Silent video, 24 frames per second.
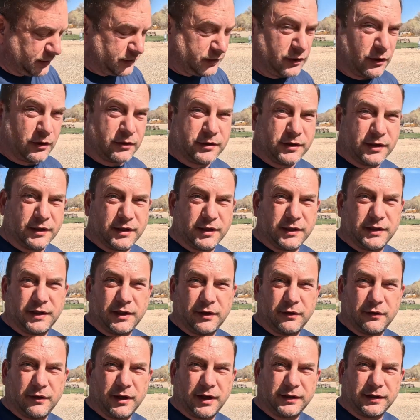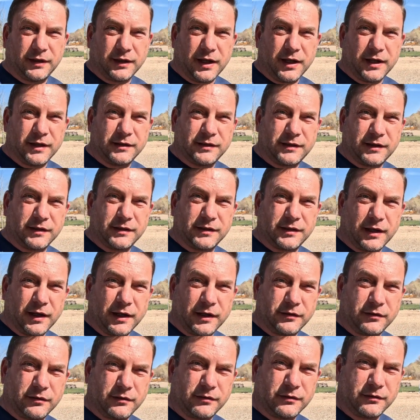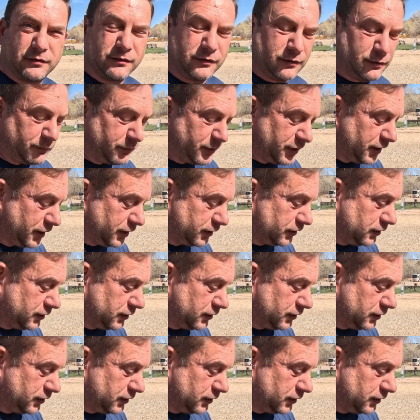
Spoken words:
it starts to deteriorate the lines inside your rig.